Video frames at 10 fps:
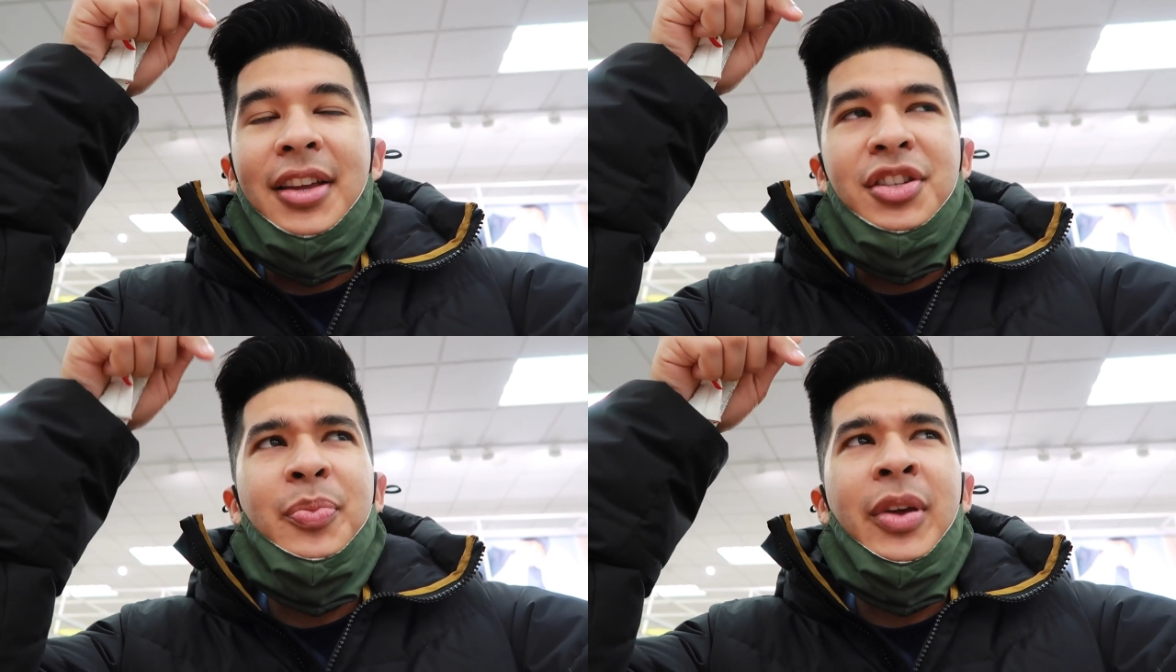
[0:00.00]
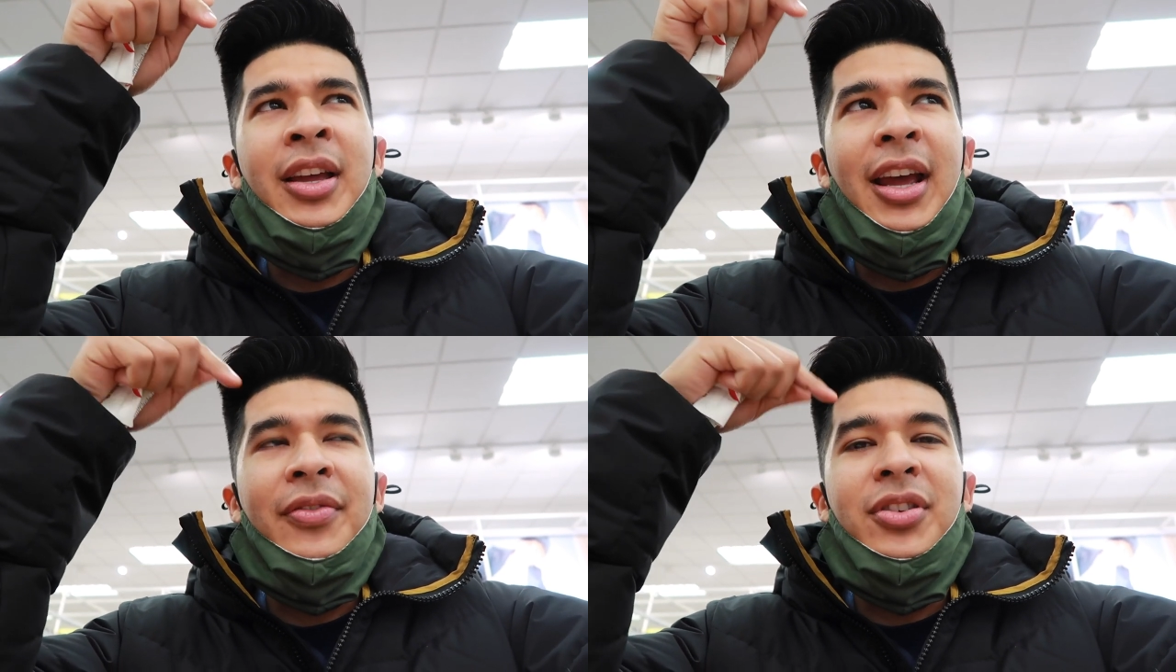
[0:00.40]
I
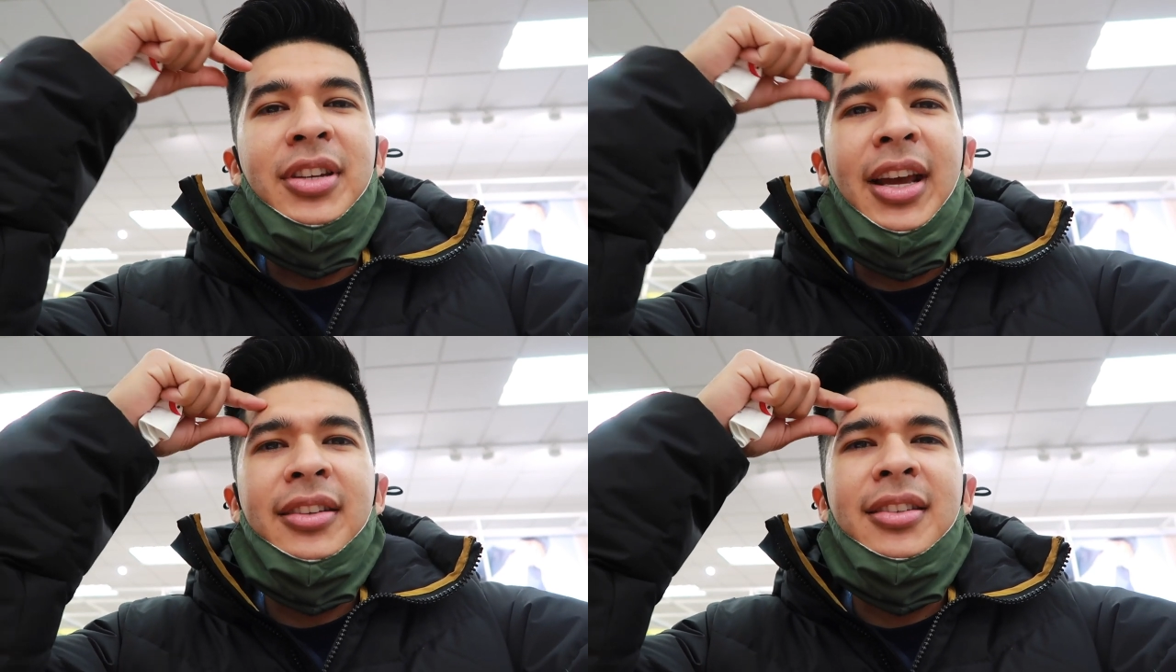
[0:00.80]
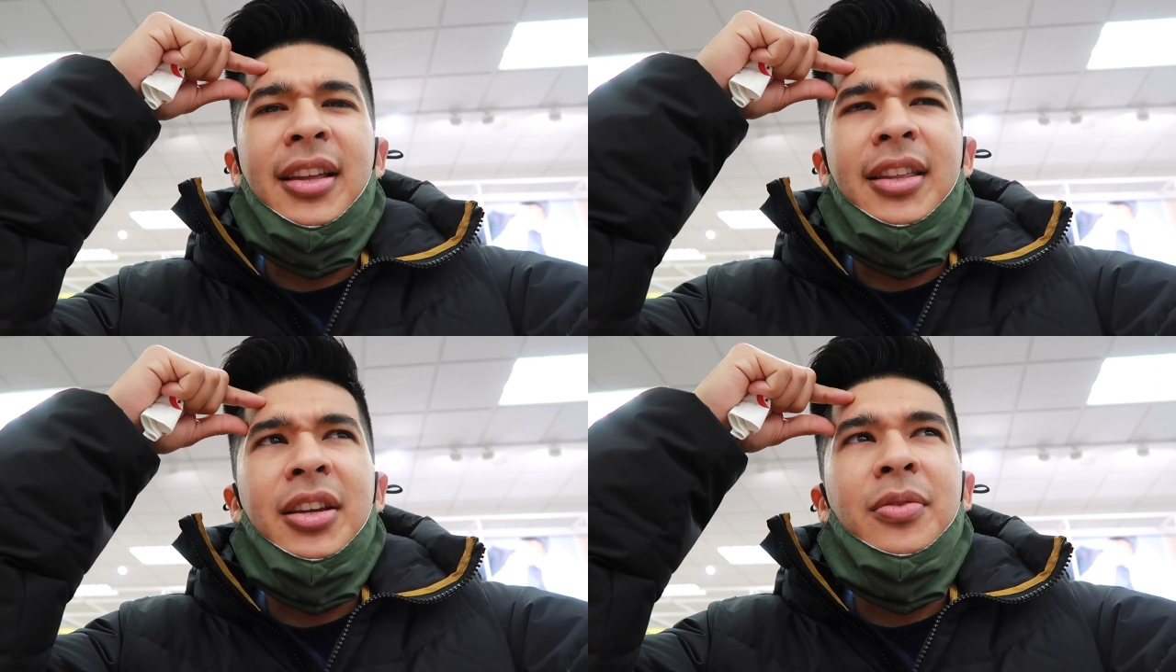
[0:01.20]
spent after taxes,
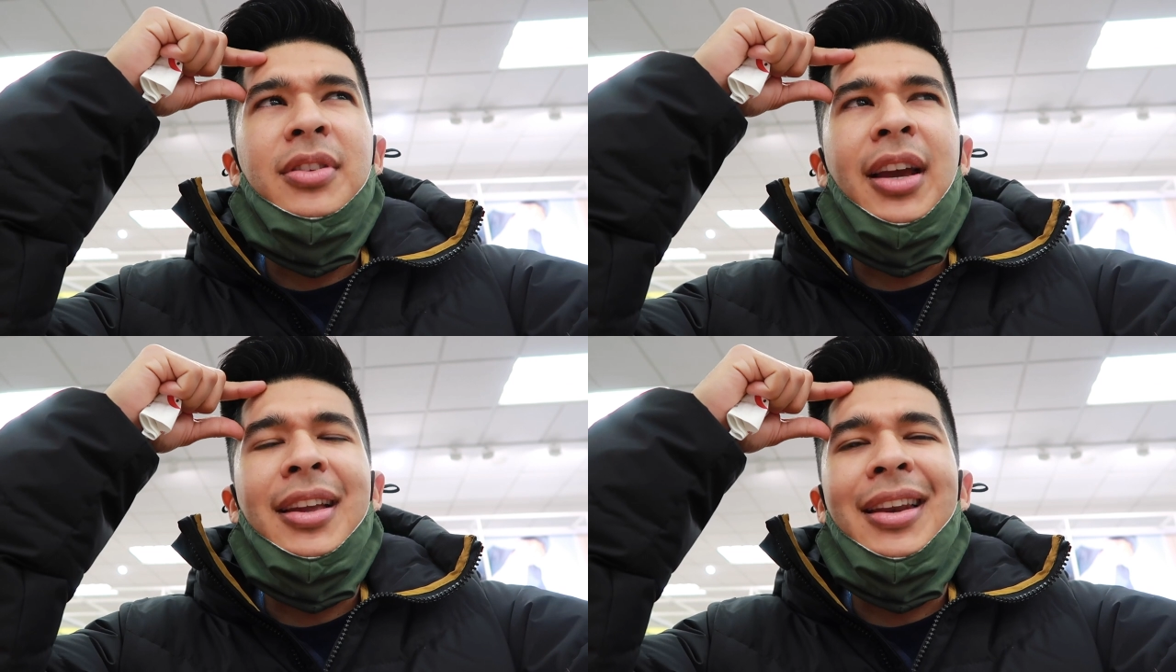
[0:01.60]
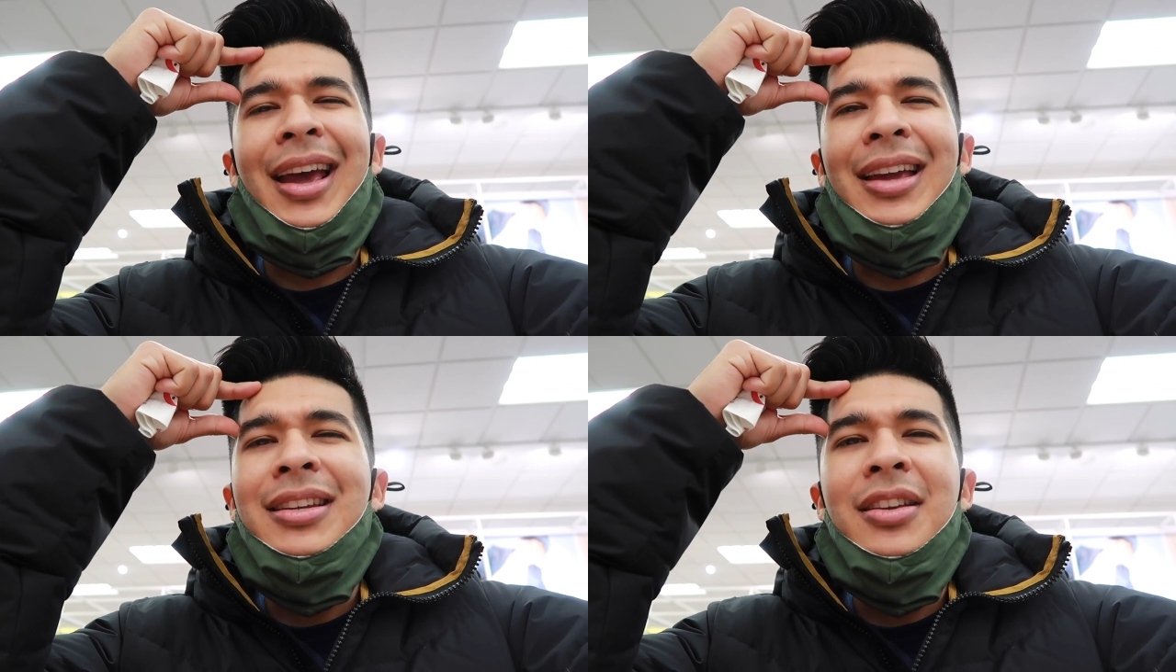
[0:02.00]
I think it was like
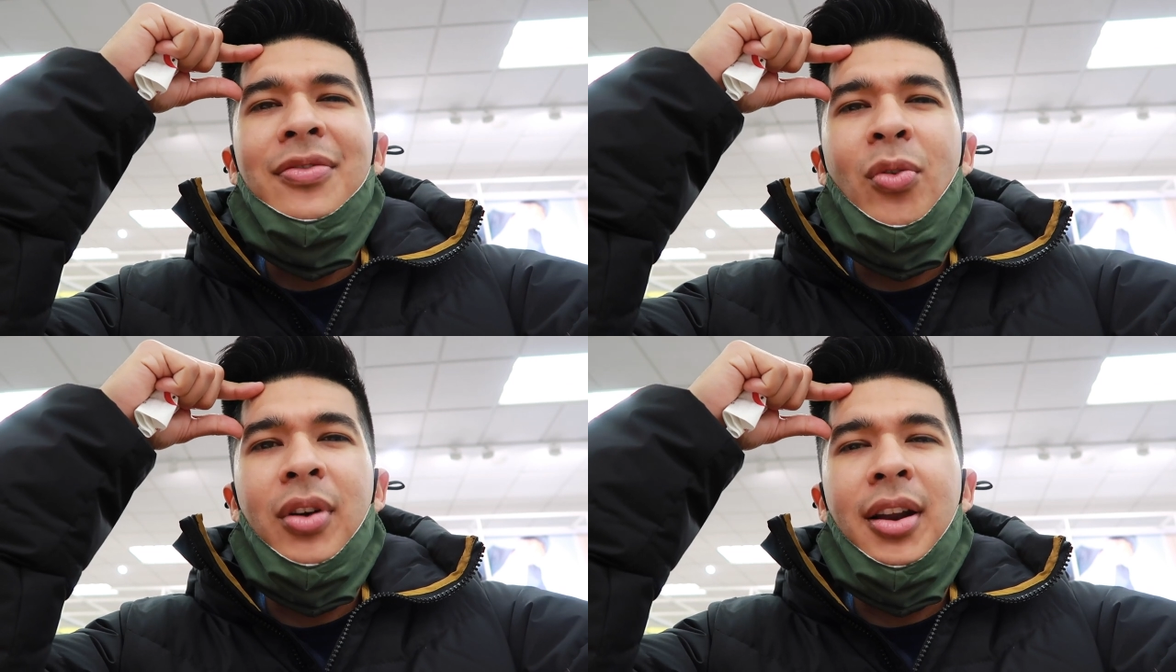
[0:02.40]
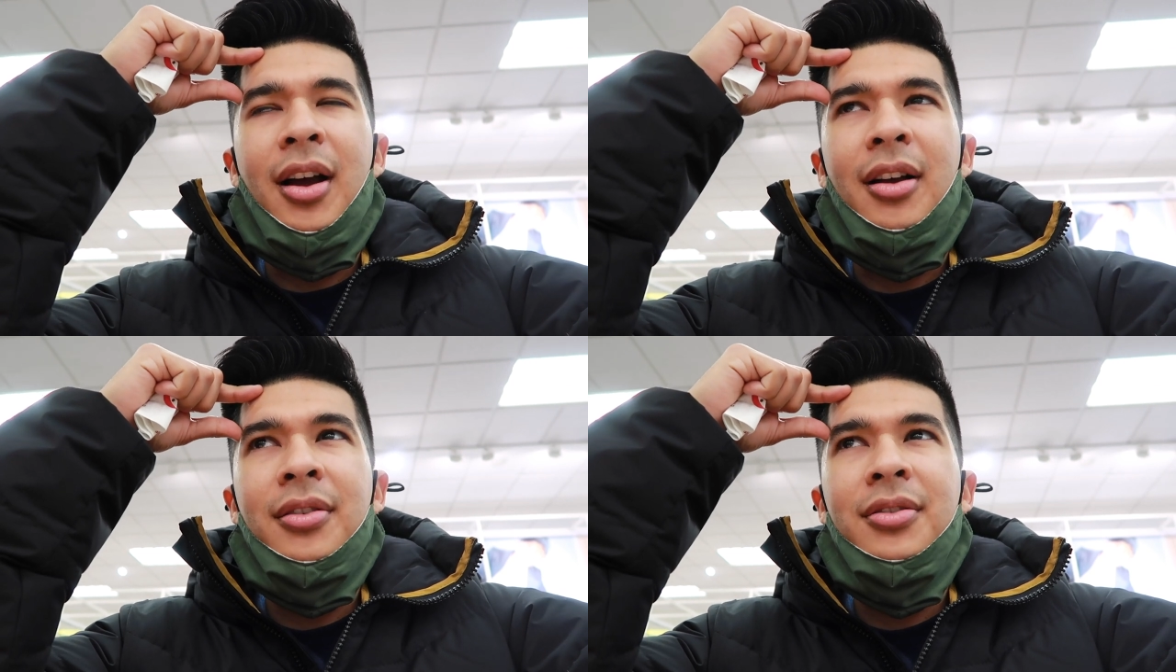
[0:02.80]
$94 or
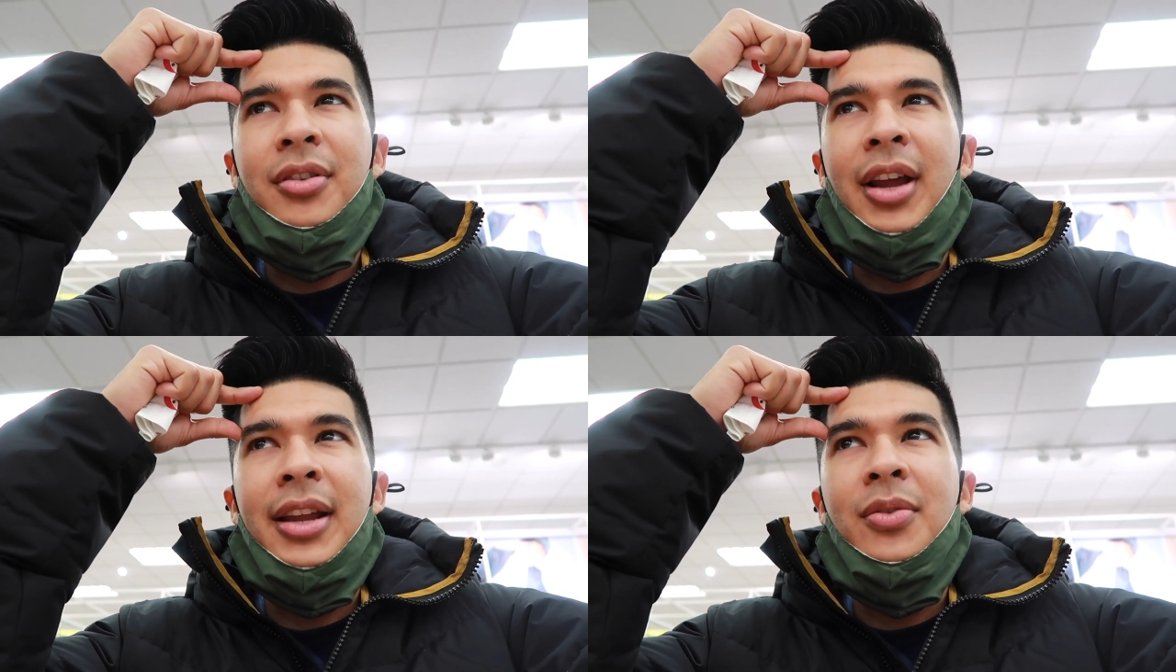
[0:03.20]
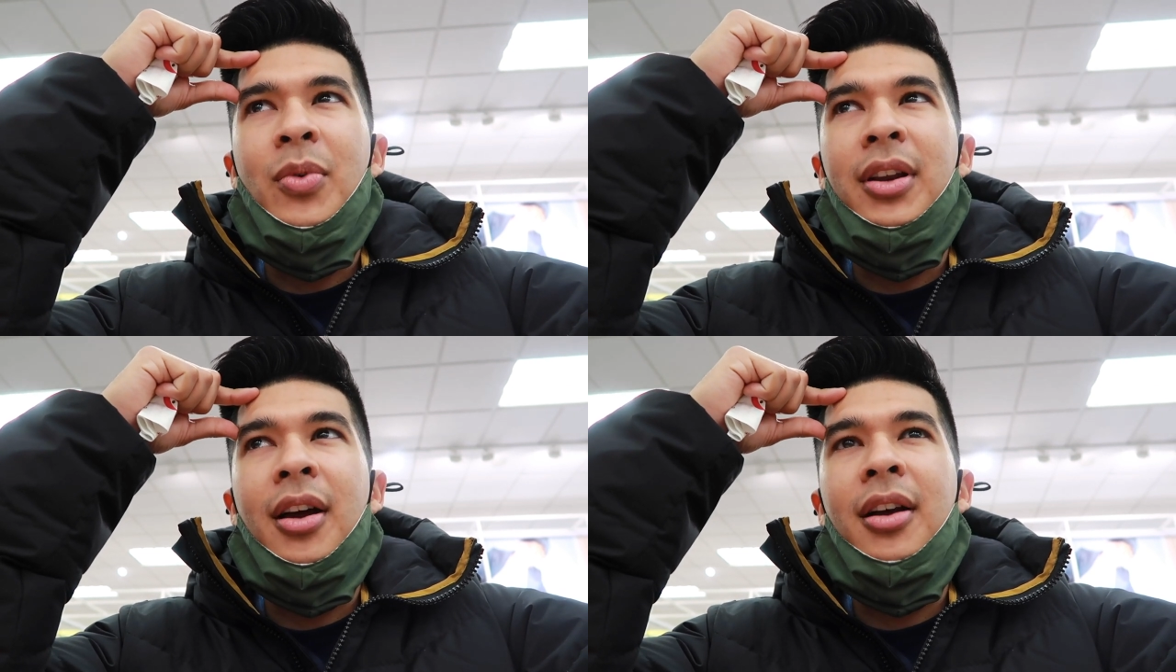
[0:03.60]

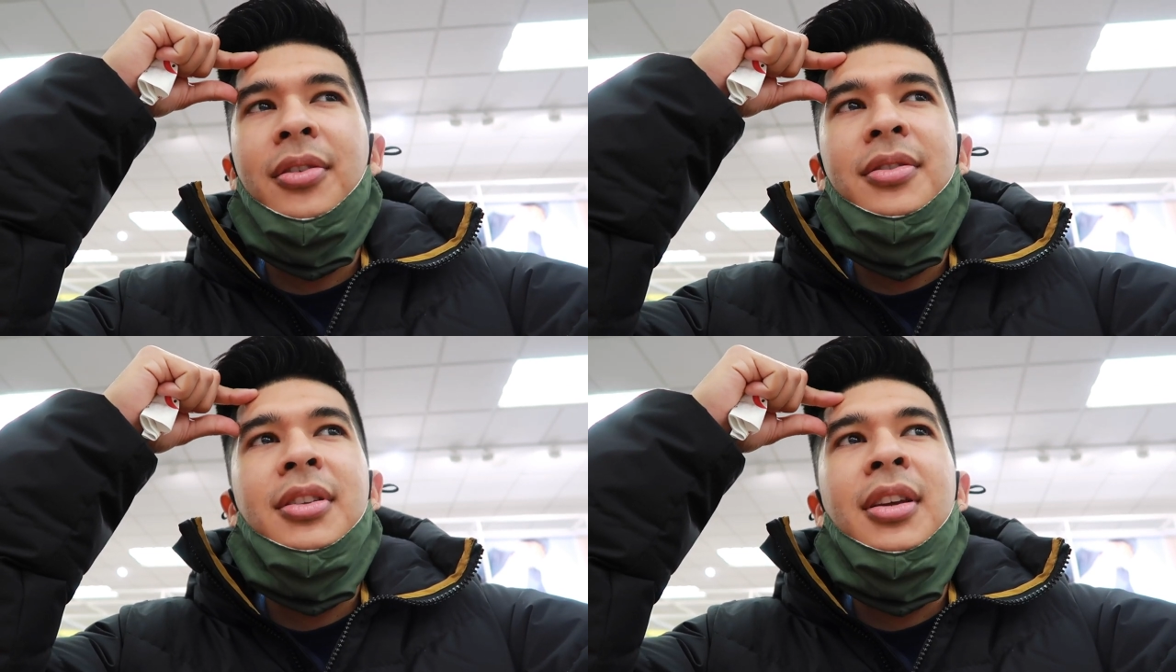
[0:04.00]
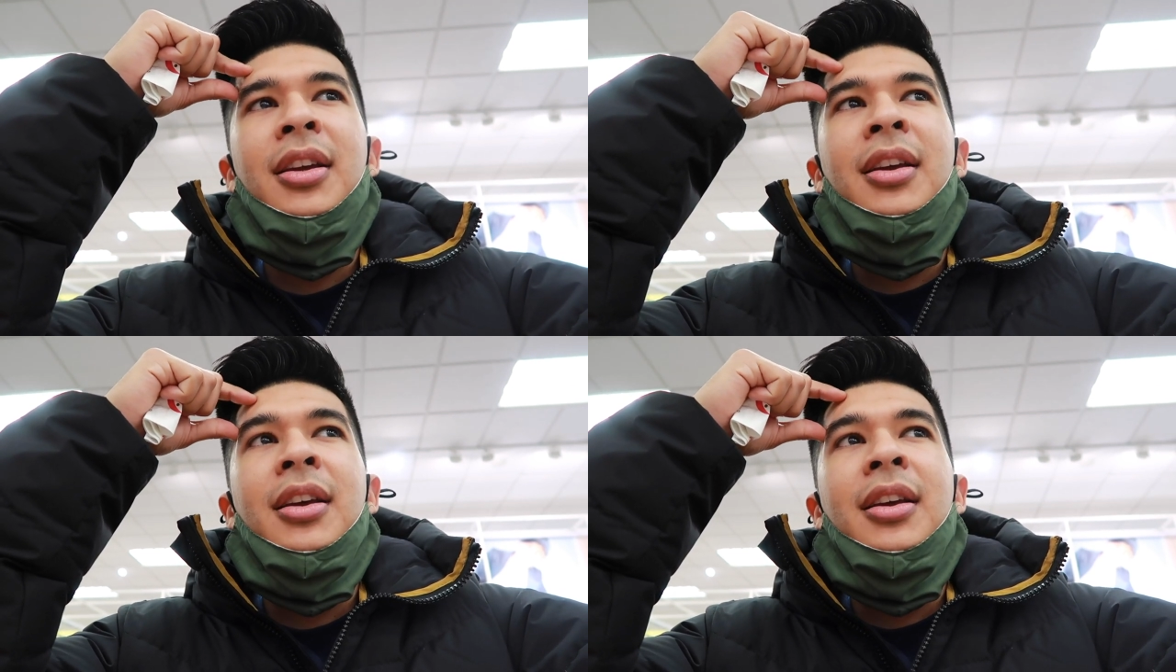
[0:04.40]
$91,